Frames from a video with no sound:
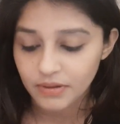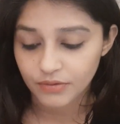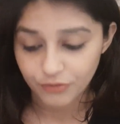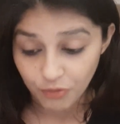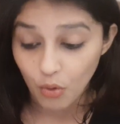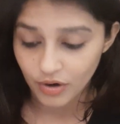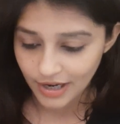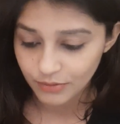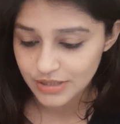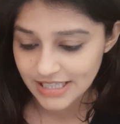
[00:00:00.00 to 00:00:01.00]
4,
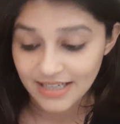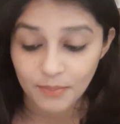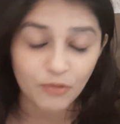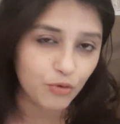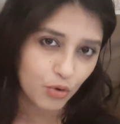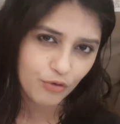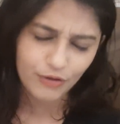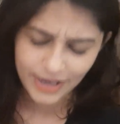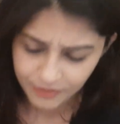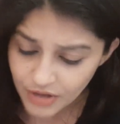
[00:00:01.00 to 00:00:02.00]
I would say, number 4 or
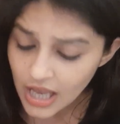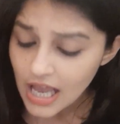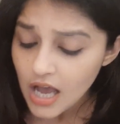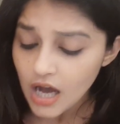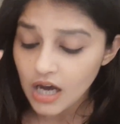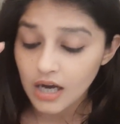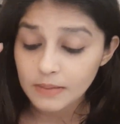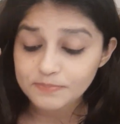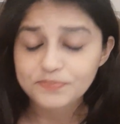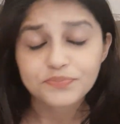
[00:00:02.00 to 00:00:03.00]
5.
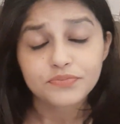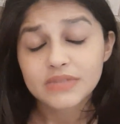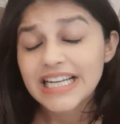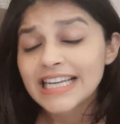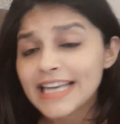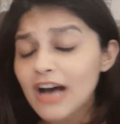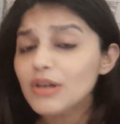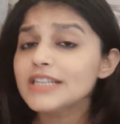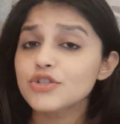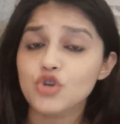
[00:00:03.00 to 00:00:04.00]
Now
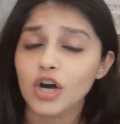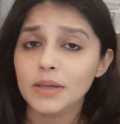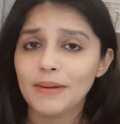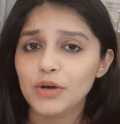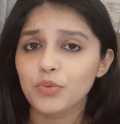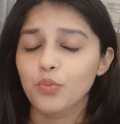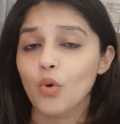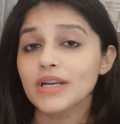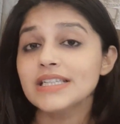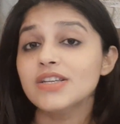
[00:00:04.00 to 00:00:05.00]
let's talk about
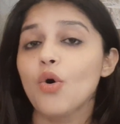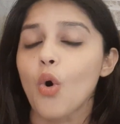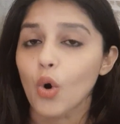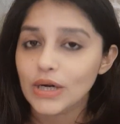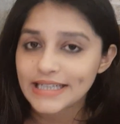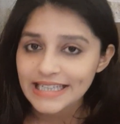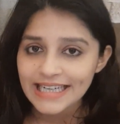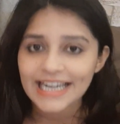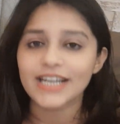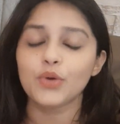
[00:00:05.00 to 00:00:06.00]
what is the
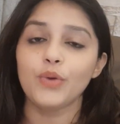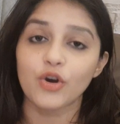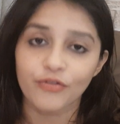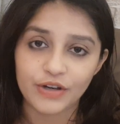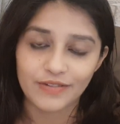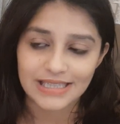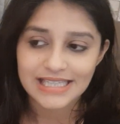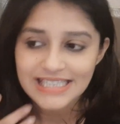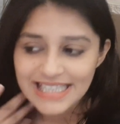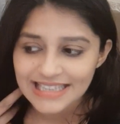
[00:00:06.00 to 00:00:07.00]
alternate way of
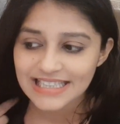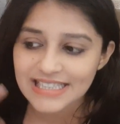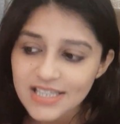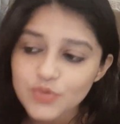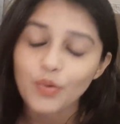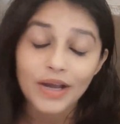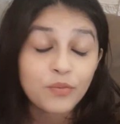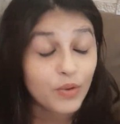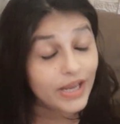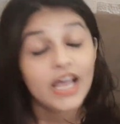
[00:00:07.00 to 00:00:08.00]
investing. See, this is
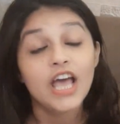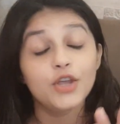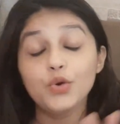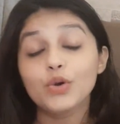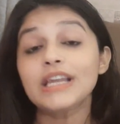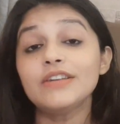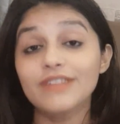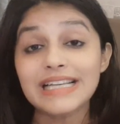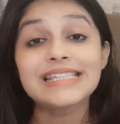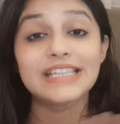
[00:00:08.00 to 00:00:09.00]
one way. You can
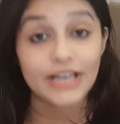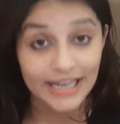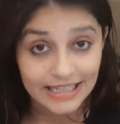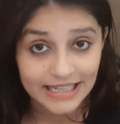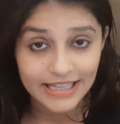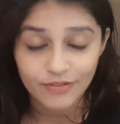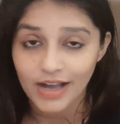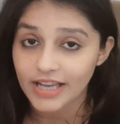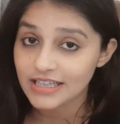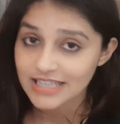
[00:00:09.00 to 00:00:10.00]
invest directly
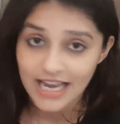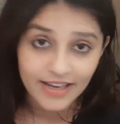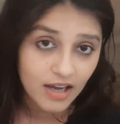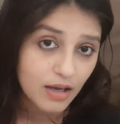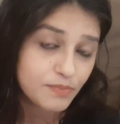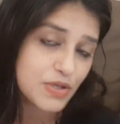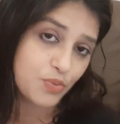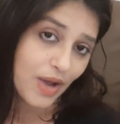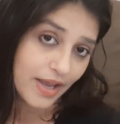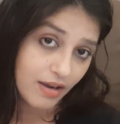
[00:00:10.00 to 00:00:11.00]
via tie-ups,
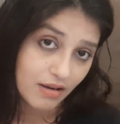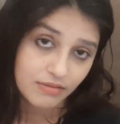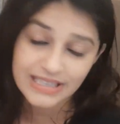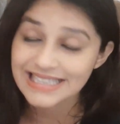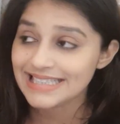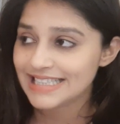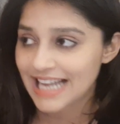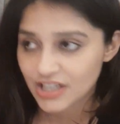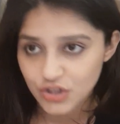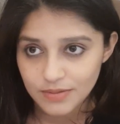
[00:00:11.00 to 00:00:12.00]
via these
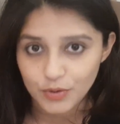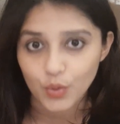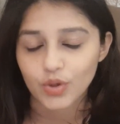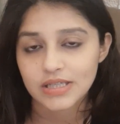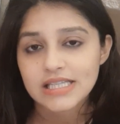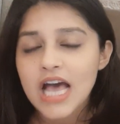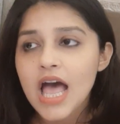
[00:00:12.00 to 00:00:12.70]
international brokers.